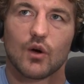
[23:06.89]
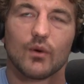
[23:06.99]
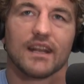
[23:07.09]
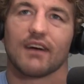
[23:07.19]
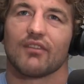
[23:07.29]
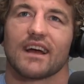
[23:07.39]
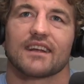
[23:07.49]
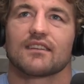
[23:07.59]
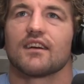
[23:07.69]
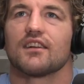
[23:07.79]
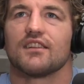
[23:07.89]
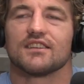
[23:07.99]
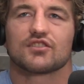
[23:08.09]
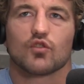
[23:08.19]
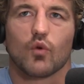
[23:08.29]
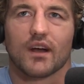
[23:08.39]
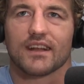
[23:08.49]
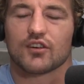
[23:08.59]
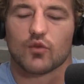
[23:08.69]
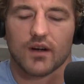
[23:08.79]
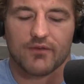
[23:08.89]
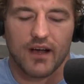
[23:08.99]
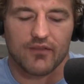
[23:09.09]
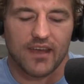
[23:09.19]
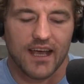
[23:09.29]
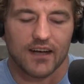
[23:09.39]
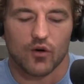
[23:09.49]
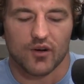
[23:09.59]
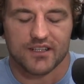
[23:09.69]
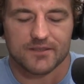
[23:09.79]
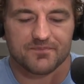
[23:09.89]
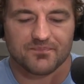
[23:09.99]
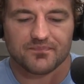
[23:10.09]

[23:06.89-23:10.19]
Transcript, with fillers: we'd have like these 20 or 25 categories